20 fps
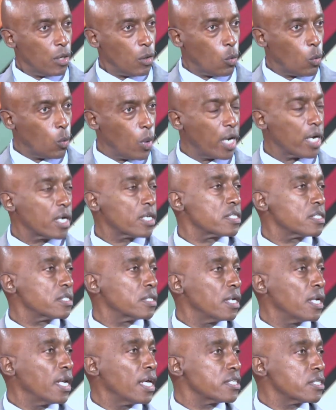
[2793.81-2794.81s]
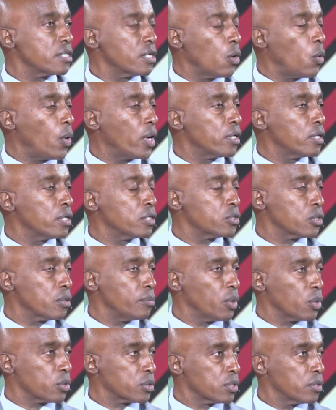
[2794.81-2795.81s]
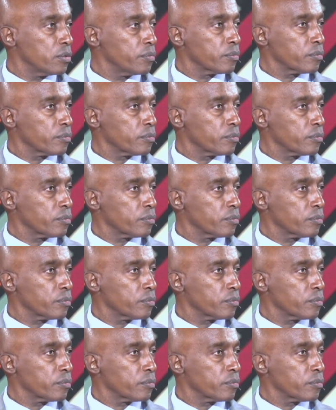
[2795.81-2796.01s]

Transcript: works, lest no one should boast.